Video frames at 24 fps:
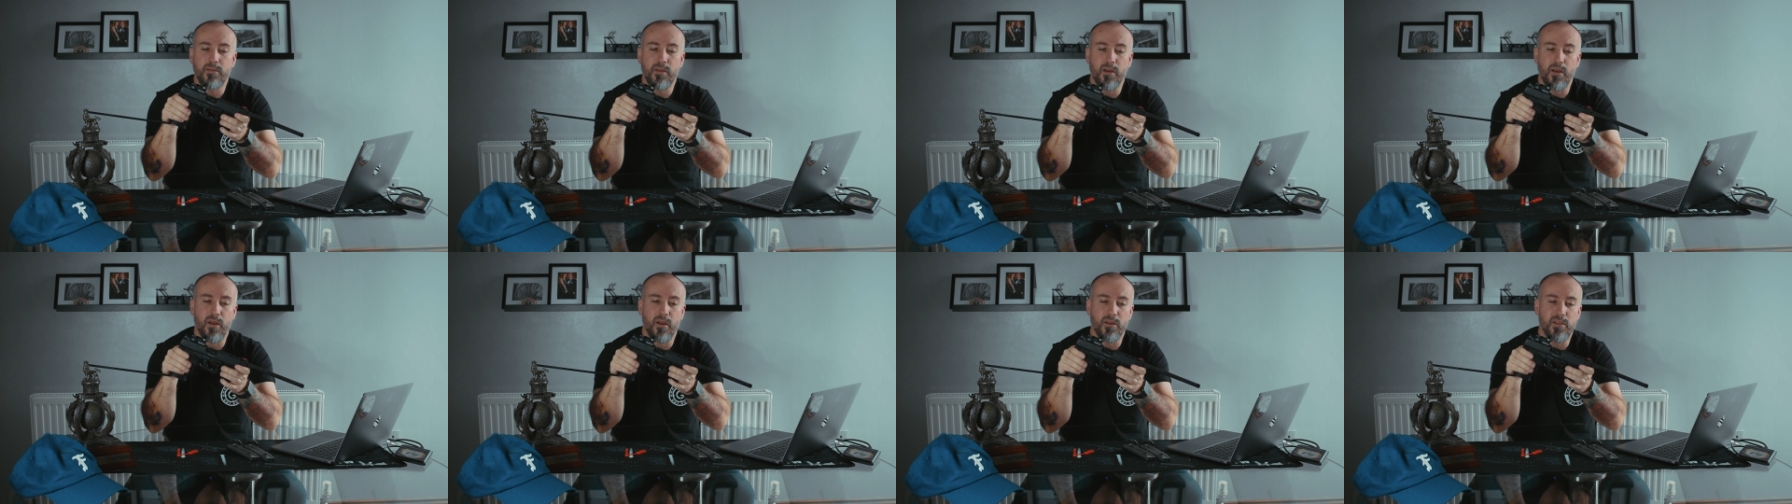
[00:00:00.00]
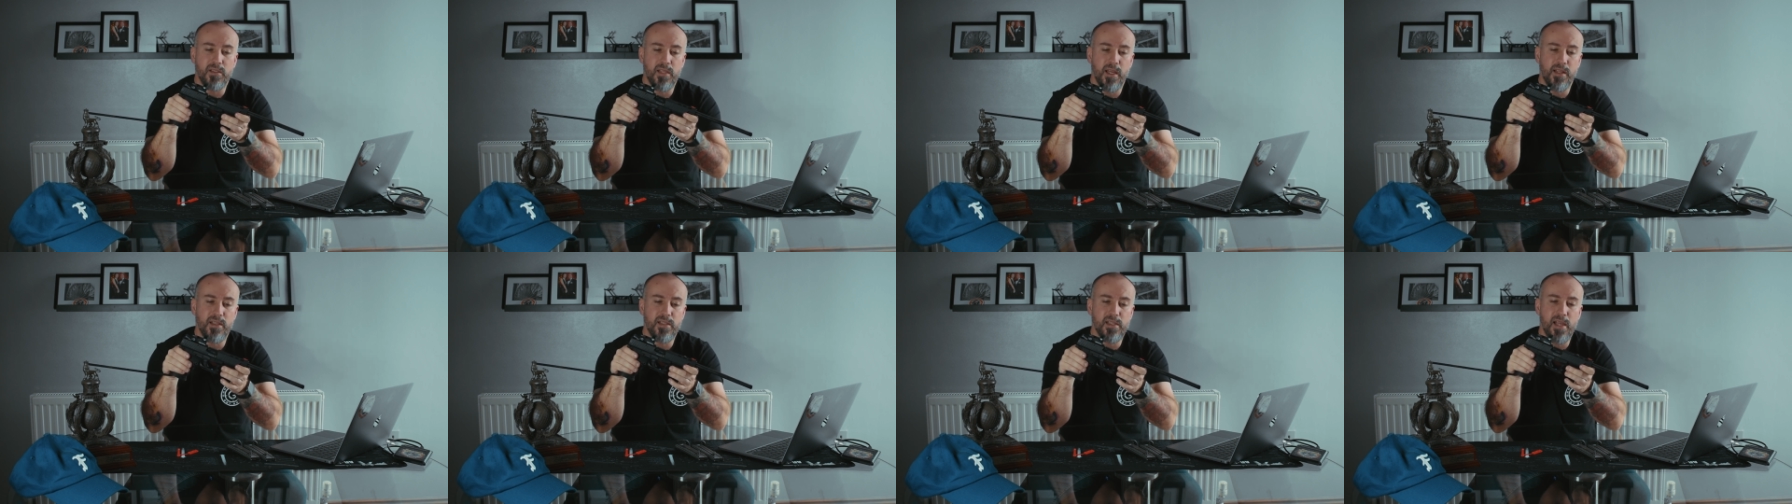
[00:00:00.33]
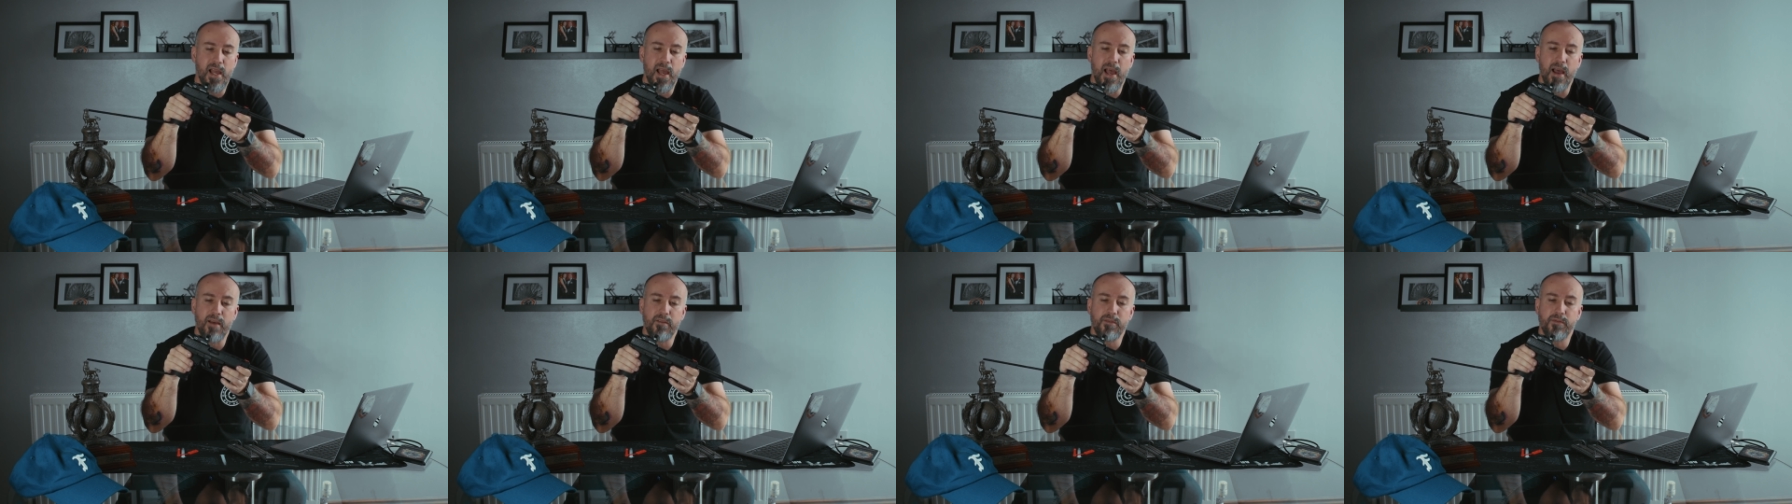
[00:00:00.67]
that I tend to
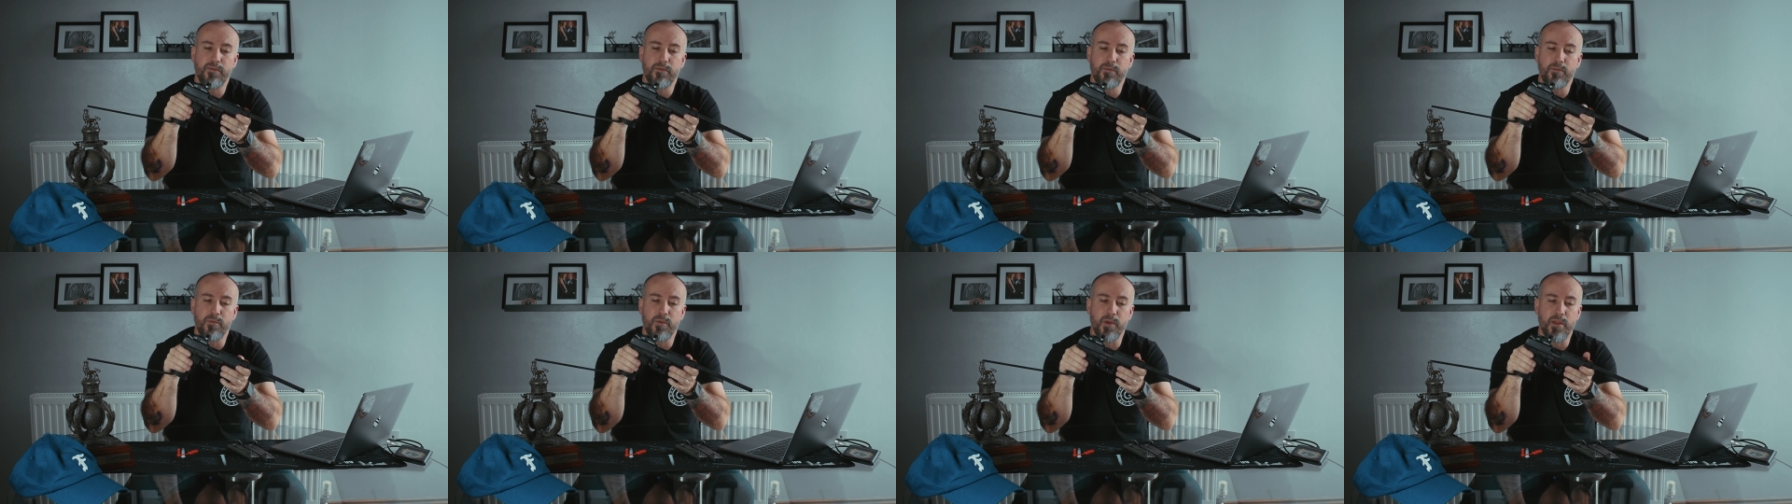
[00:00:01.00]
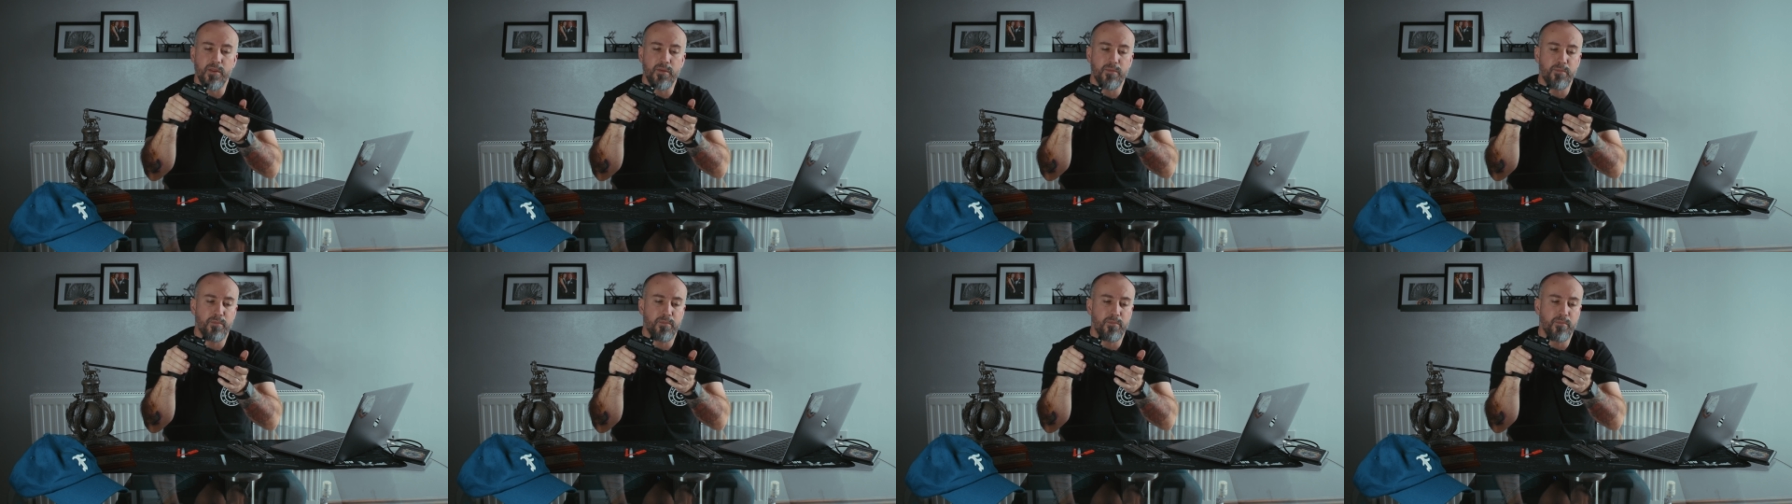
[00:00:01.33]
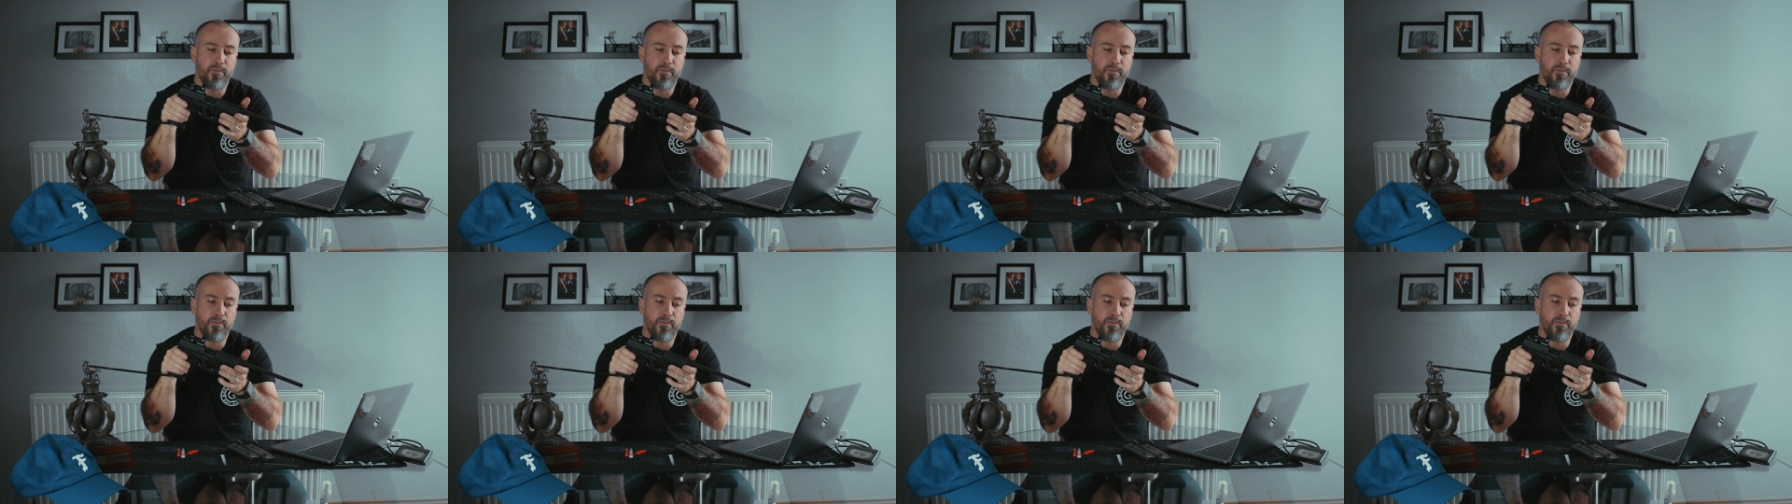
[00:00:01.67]
have with